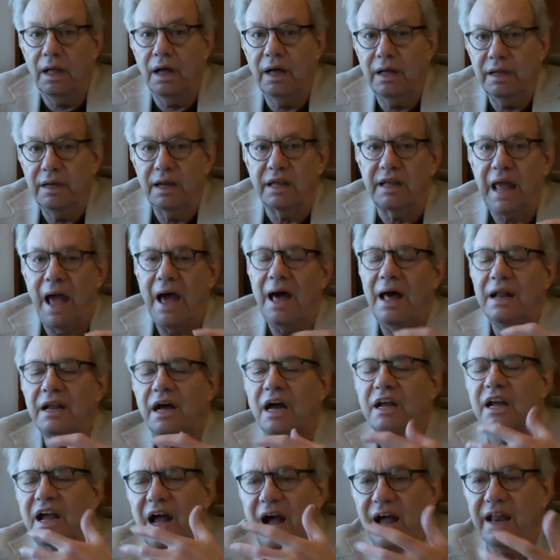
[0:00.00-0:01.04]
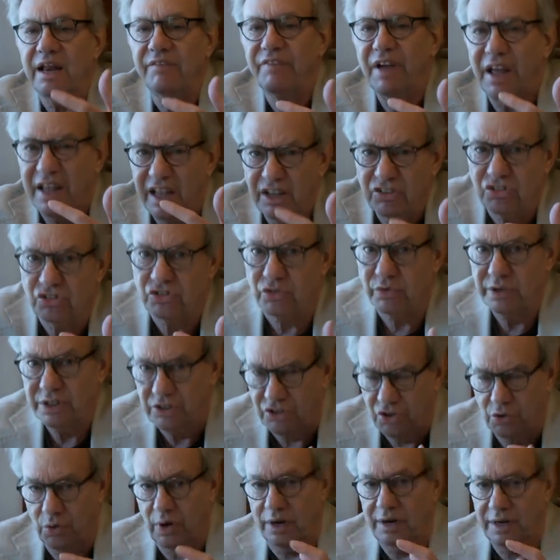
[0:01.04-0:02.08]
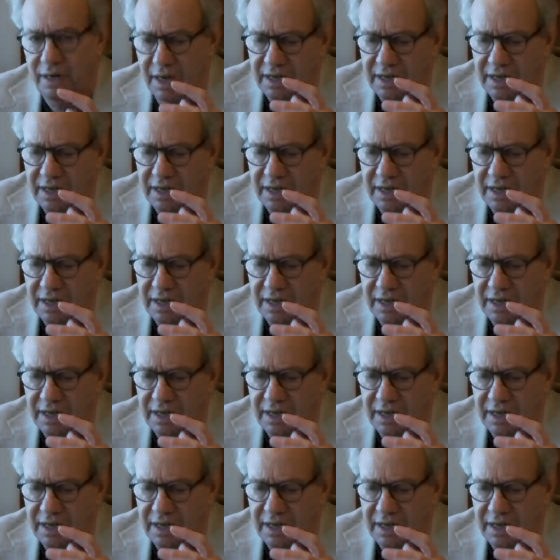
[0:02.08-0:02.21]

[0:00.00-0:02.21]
and it had a kind of a history to it,